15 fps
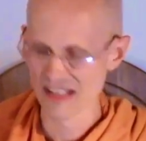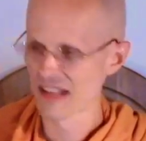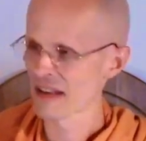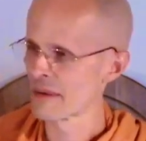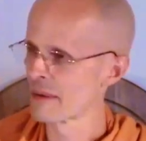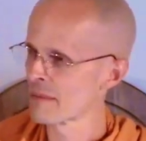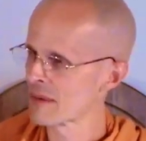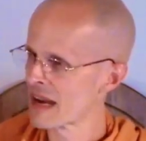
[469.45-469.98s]

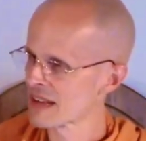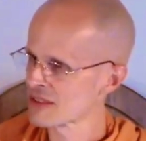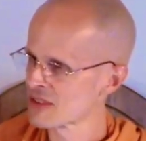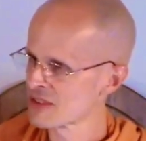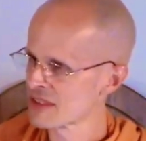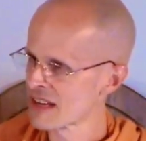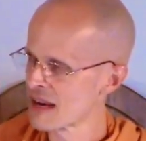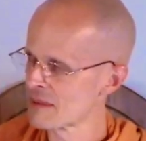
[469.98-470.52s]
Coming back to
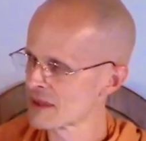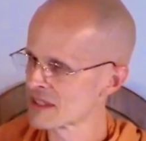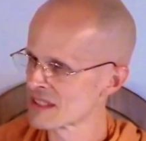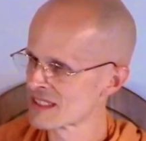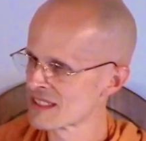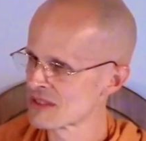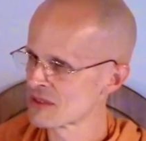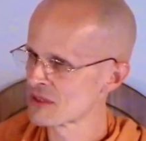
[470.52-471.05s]
Sri
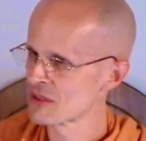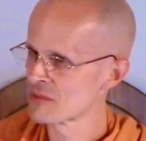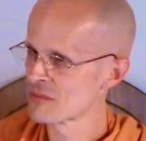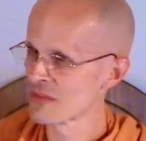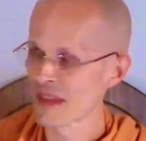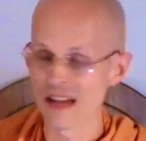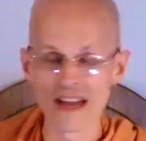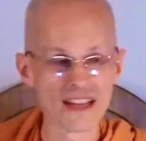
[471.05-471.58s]
Ramakrishna's room,
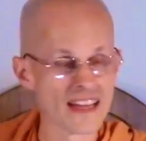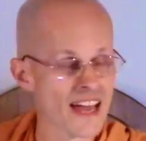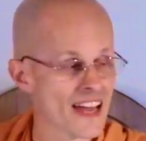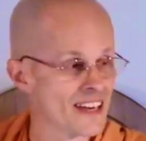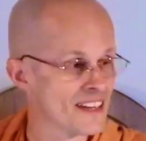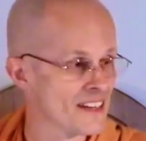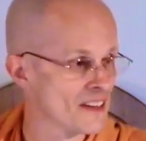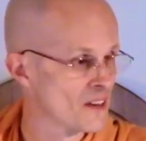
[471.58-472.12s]

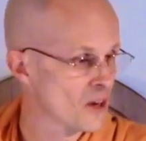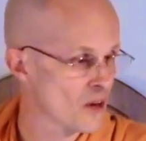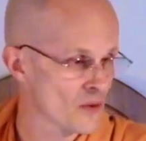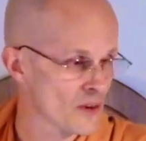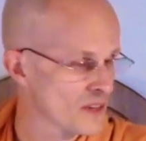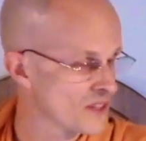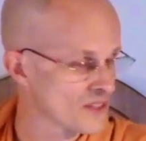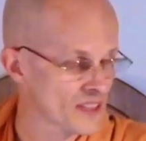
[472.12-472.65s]
again,
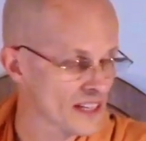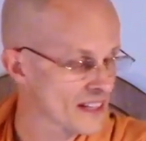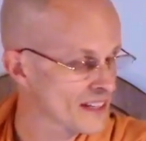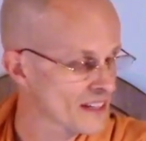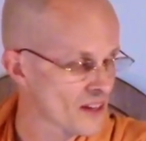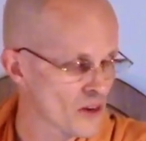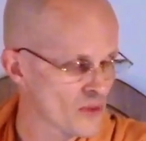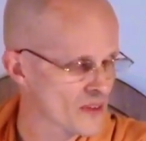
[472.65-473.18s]
still
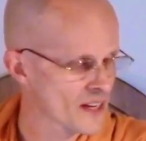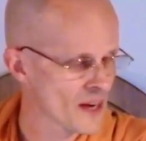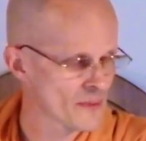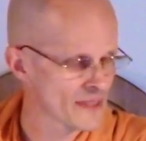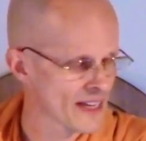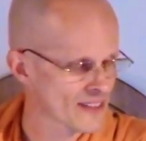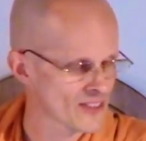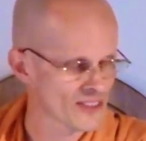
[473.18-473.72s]
overcome
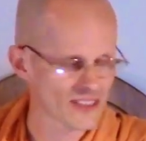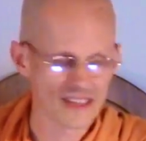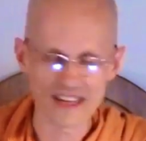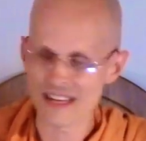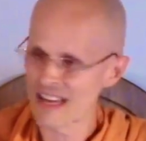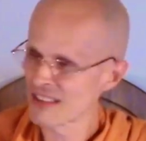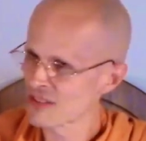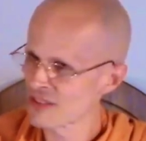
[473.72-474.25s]
in ecstasy,
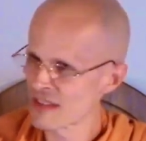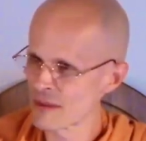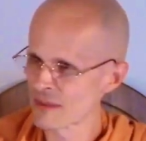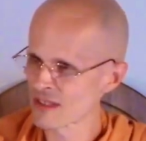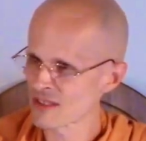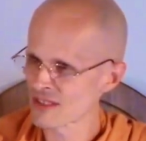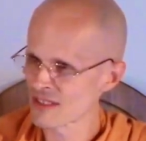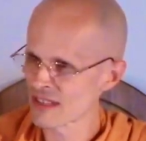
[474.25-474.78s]
again Sri
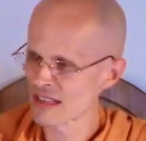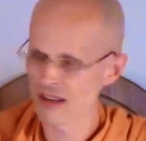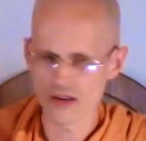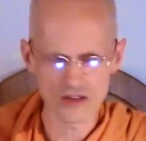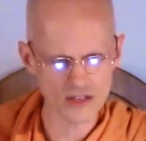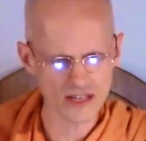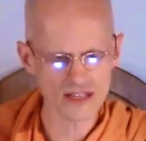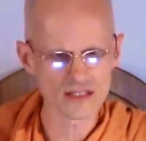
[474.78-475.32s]
Ramakrishna said,
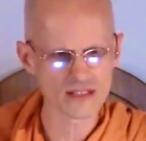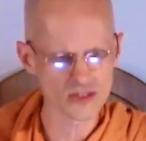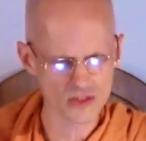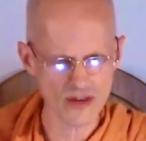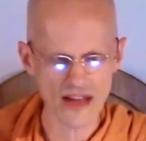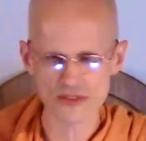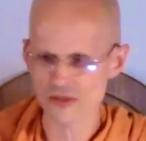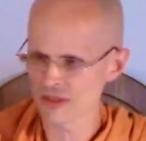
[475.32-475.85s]
okay, did you
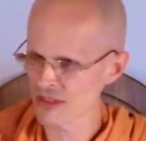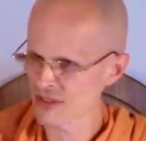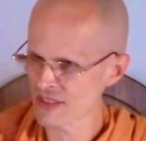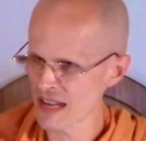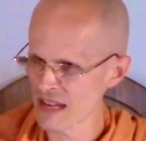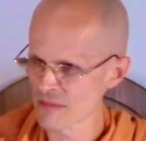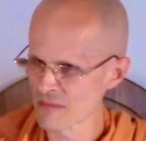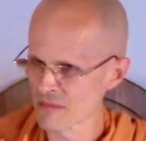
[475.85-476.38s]
ask her this
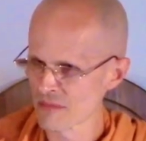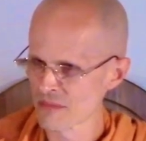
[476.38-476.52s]
time?